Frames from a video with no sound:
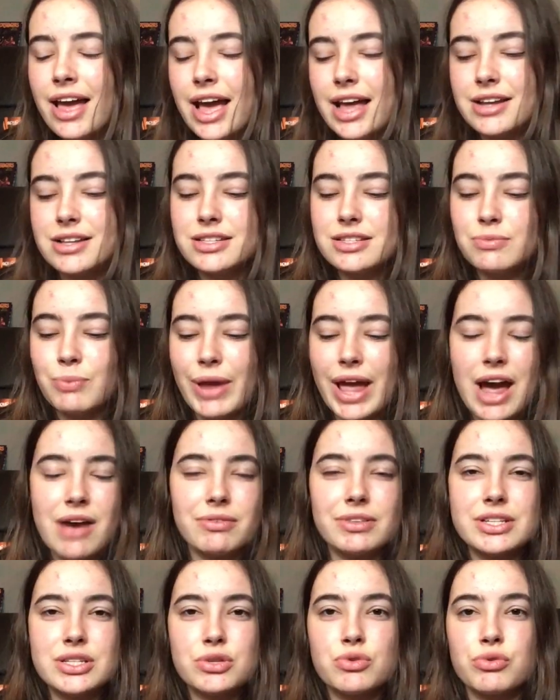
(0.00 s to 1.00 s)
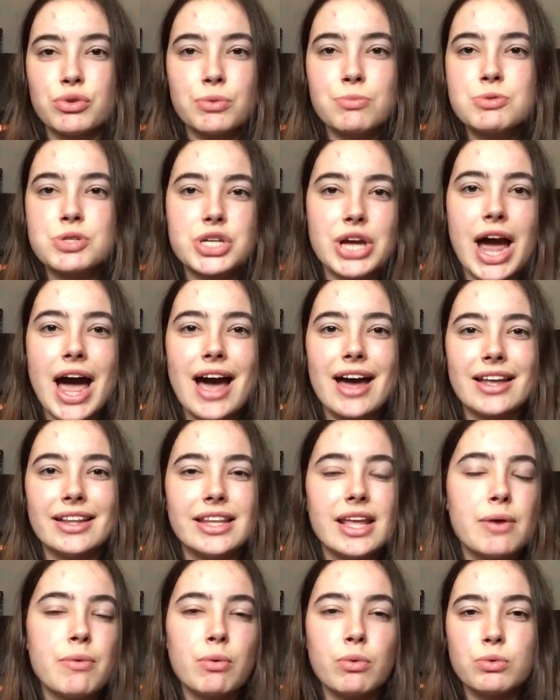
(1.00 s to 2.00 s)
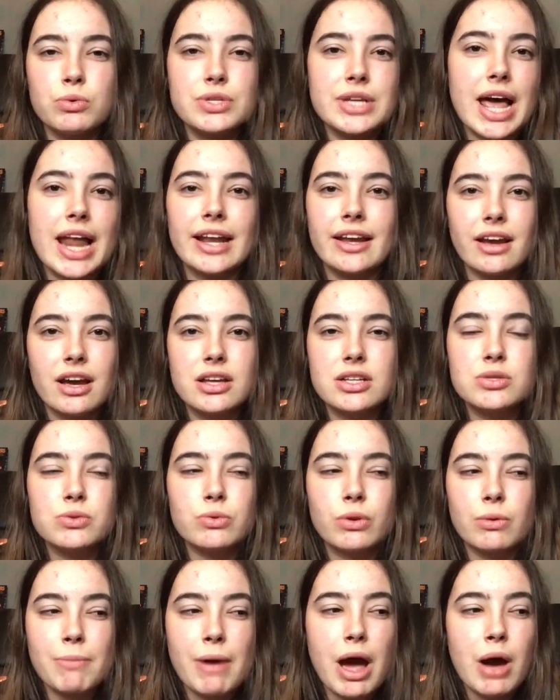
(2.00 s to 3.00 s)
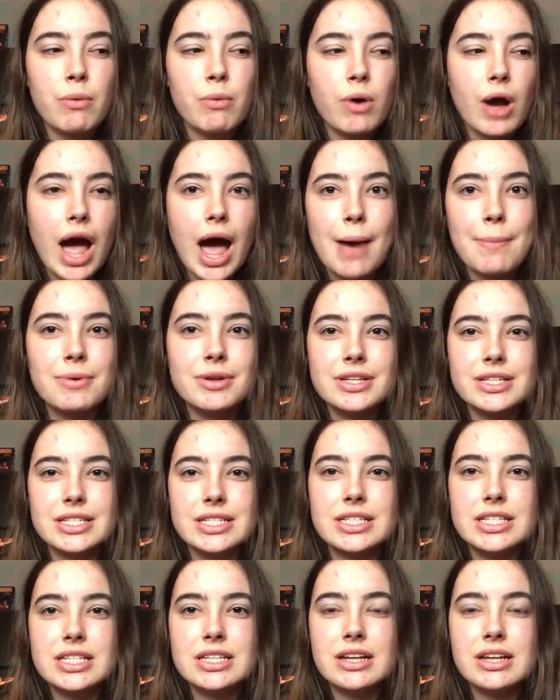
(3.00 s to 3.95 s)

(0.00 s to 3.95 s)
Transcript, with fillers: and we have this group chat and they were all telling us all about what happened and